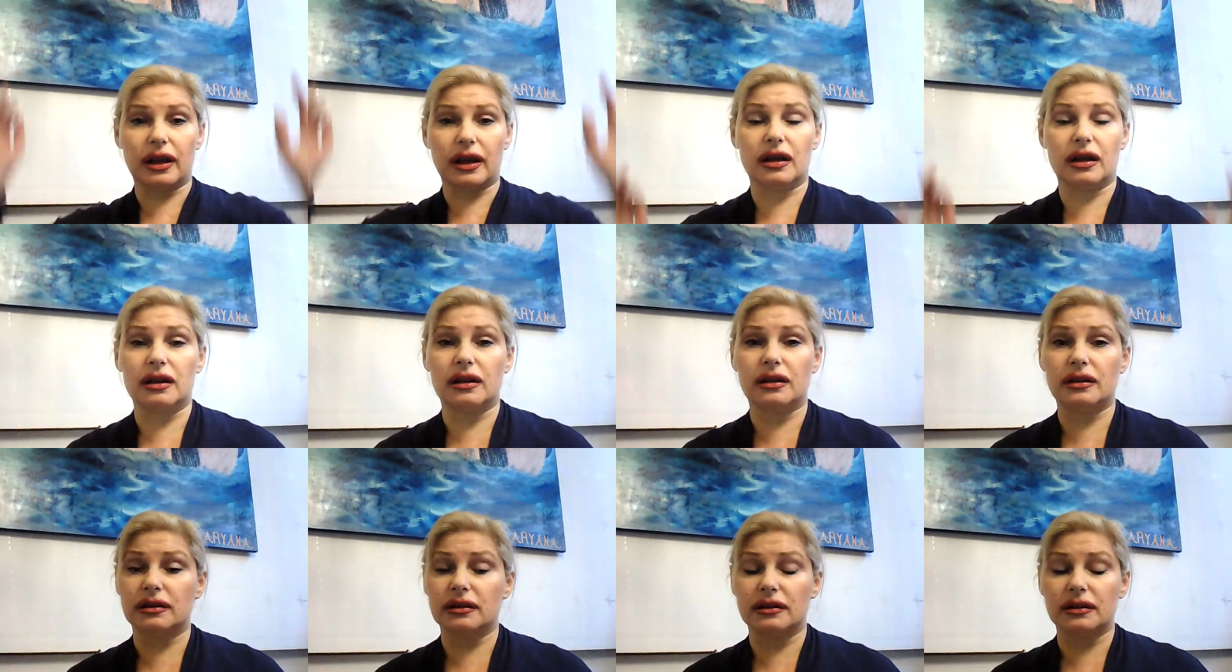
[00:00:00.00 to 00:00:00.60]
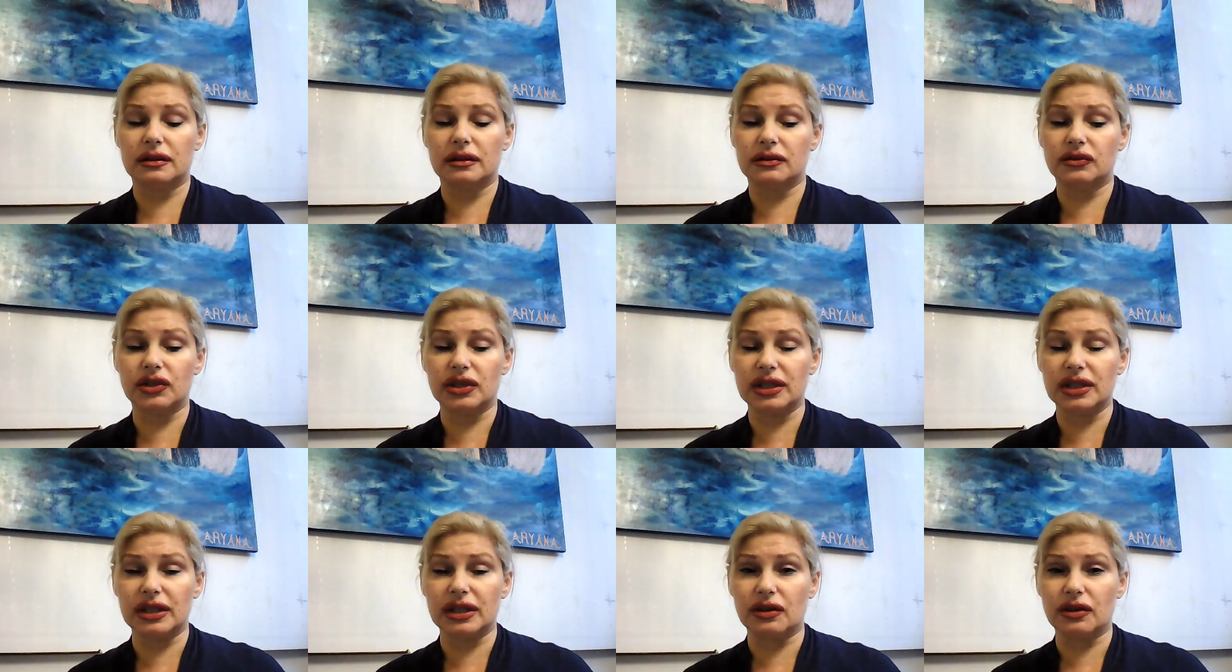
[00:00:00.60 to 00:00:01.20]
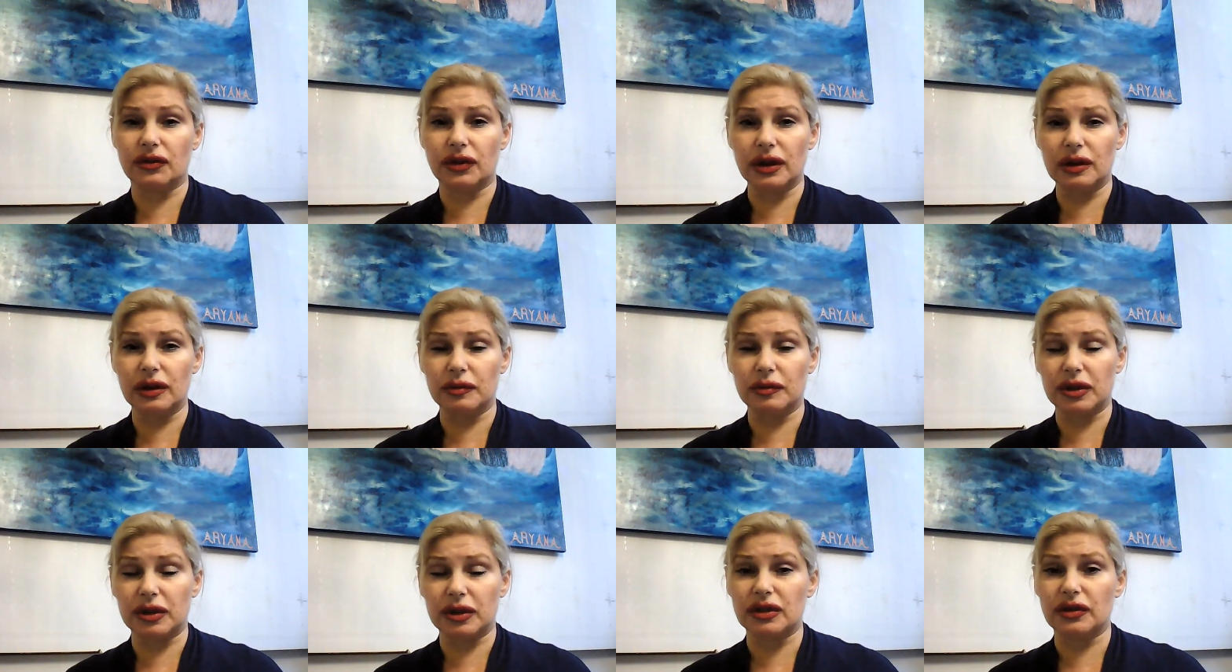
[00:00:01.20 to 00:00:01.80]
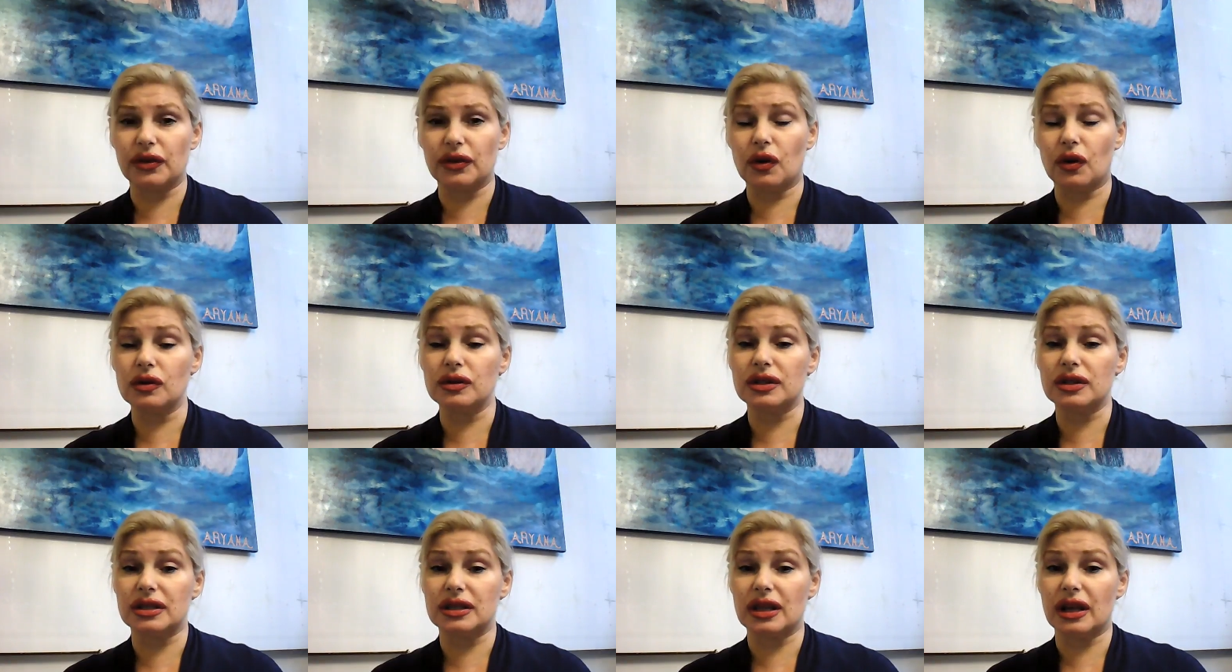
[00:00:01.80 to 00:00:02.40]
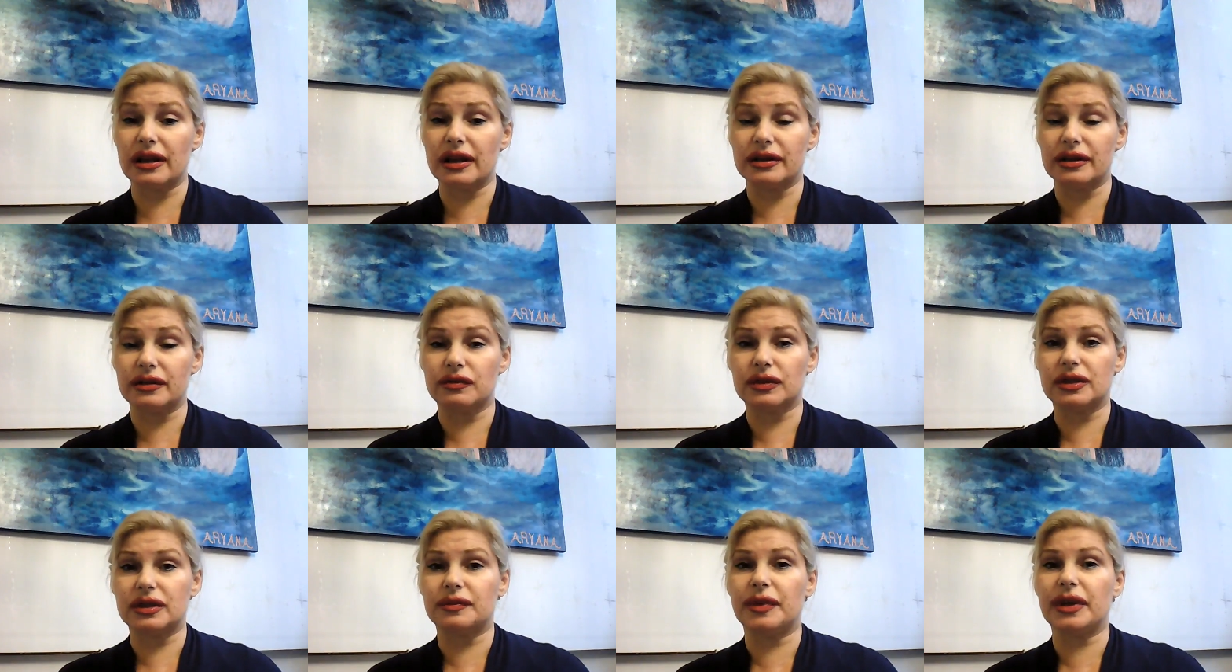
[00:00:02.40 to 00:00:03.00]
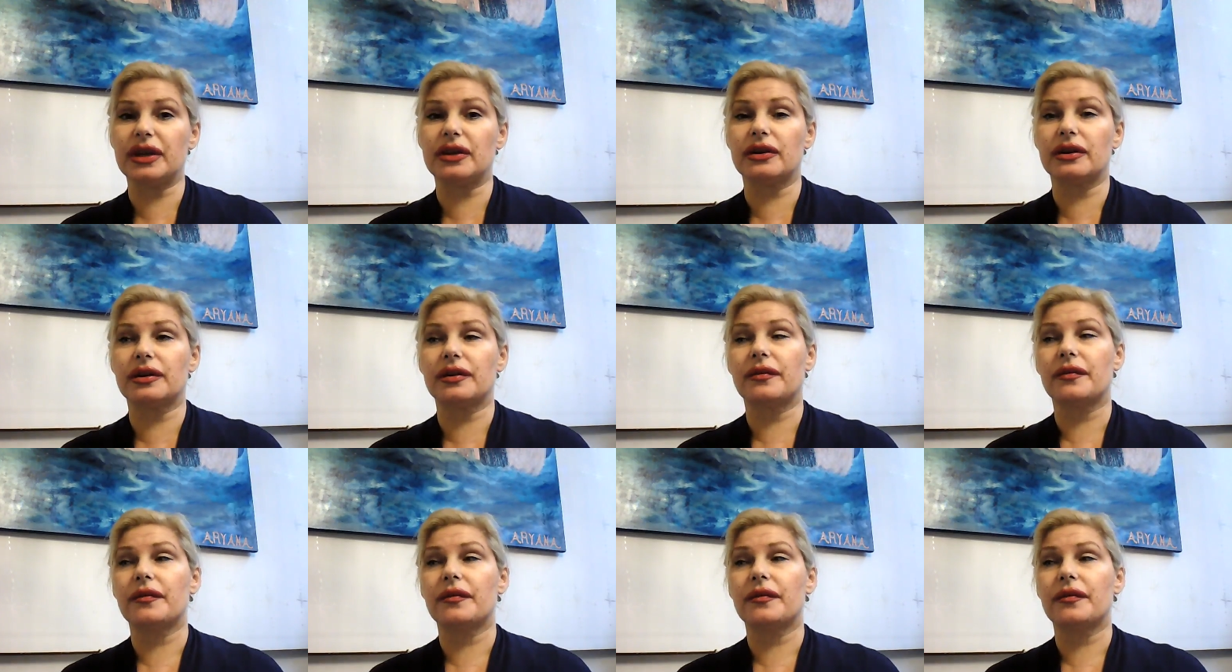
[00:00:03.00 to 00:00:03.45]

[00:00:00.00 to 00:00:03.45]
uh, just incredible. So the whole society was bigger.